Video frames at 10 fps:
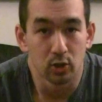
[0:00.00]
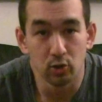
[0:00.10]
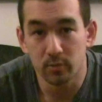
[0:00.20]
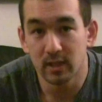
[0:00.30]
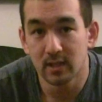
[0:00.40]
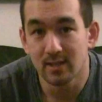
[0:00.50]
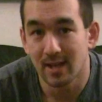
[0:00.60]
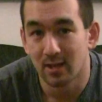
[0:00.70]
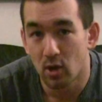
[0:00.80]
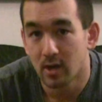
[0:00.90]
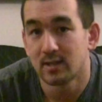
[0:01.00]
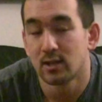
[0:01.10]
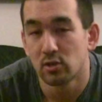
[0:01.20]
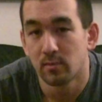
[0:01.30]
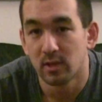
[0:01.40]
Glutamine is a
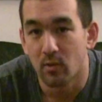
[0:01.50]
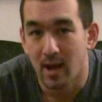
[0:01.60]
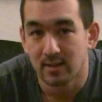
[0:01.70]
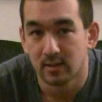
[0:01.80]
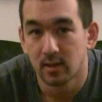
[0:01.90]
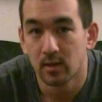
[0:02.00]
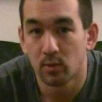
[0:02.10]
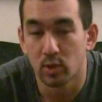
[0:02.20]
non-essential amino acid,